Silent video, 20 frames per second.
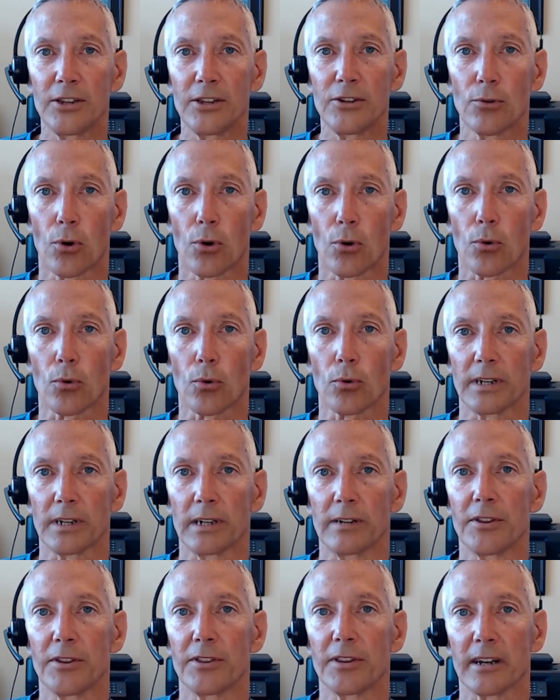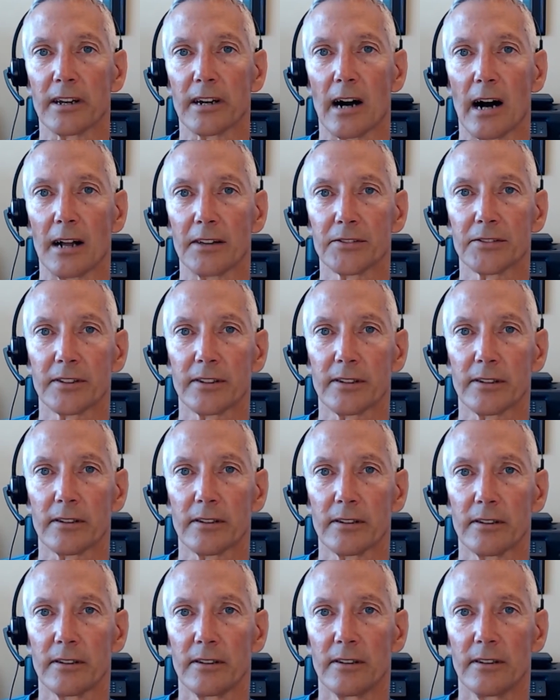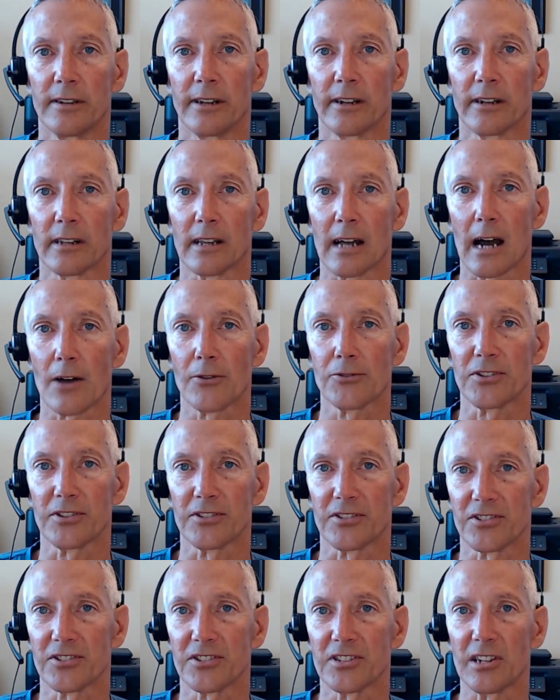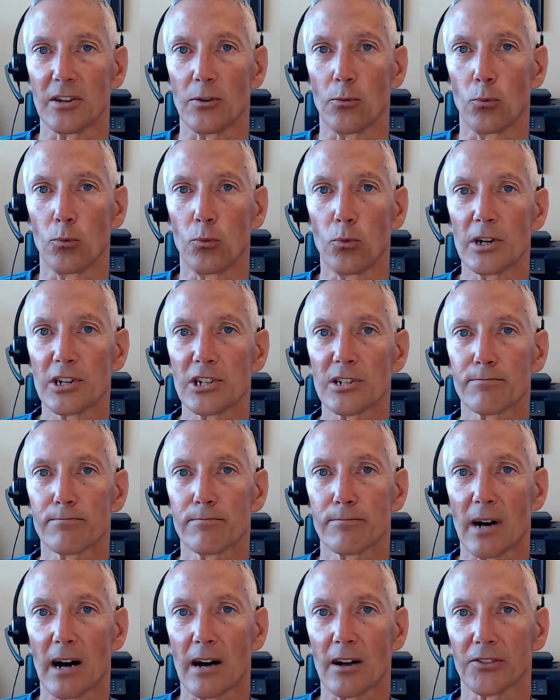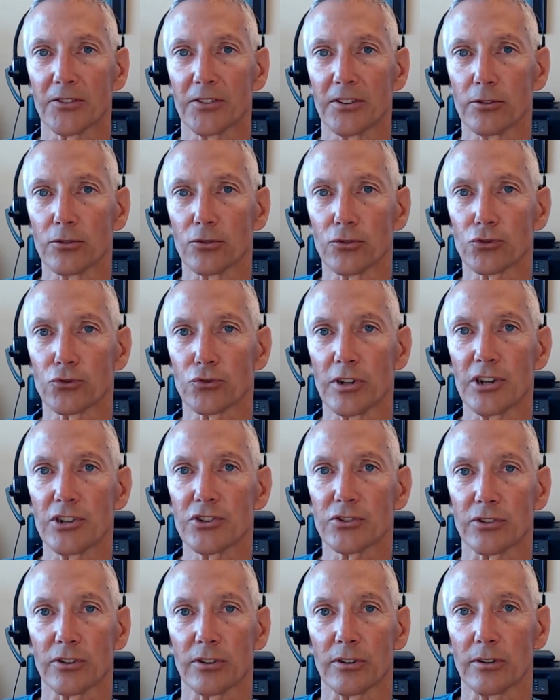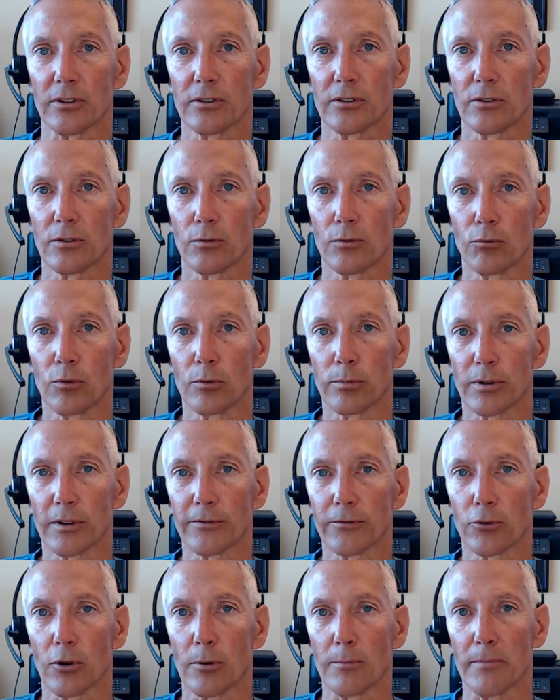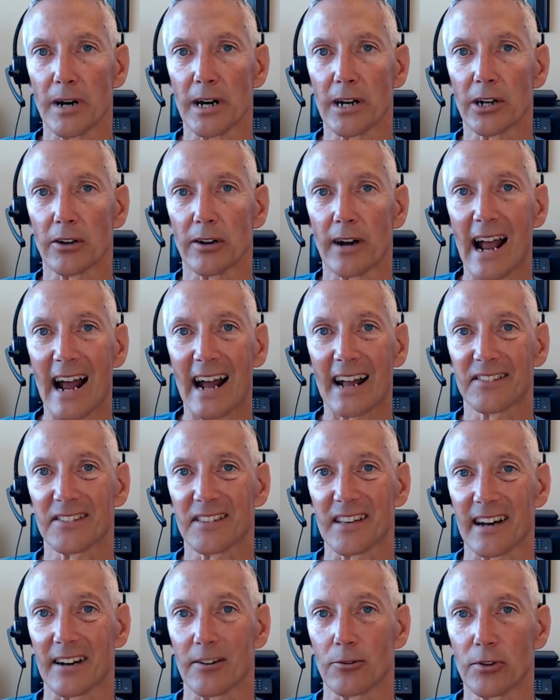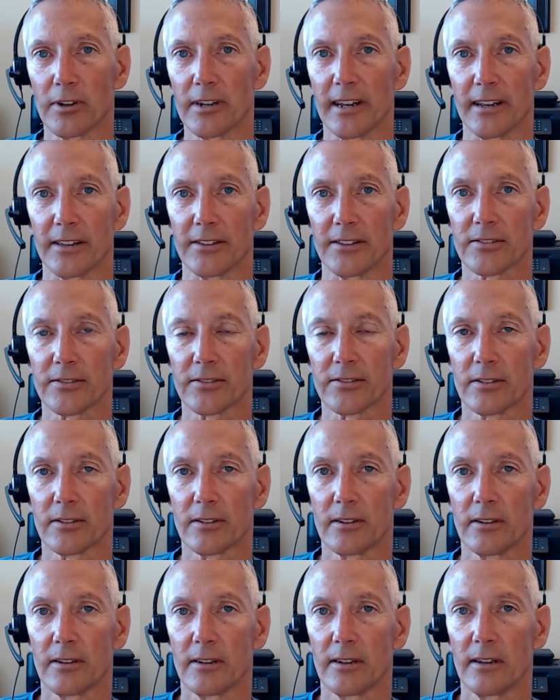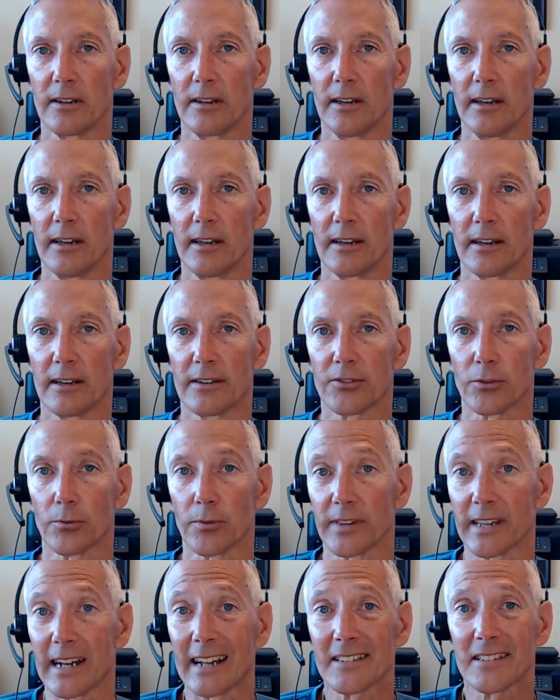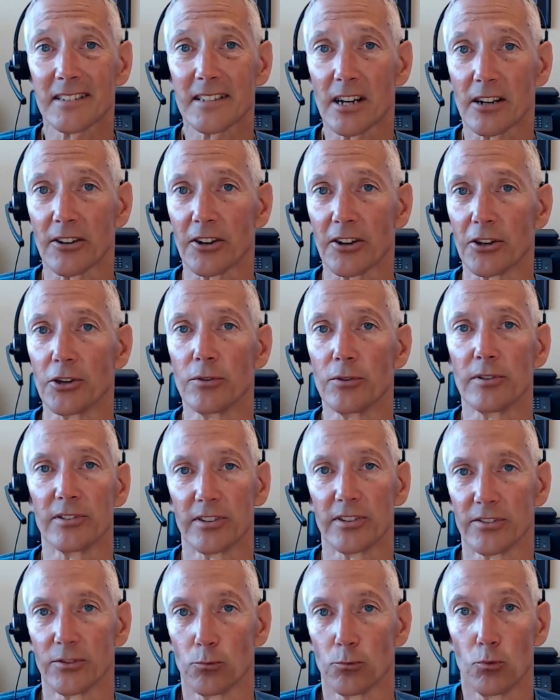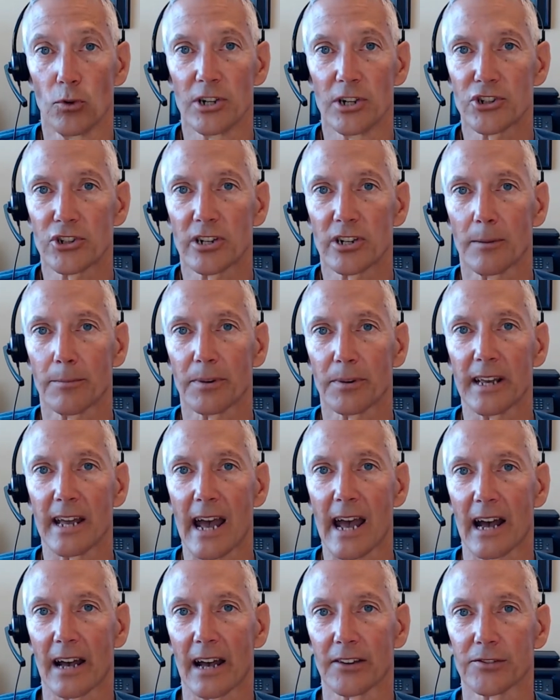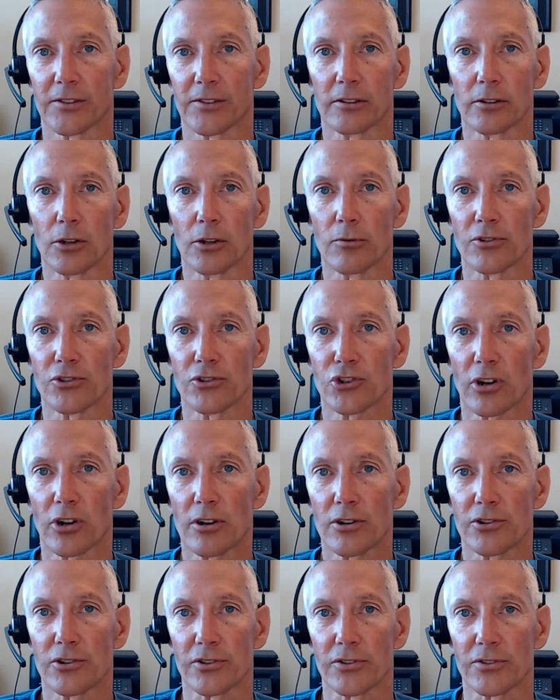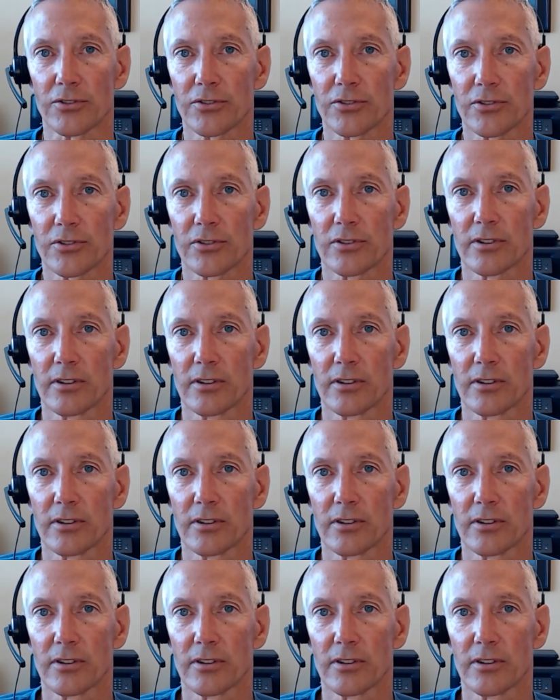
you hold everything constant, it allows you to see which policy illustration will perform better at that rate. So what that's telling you is which company has the lowest charges.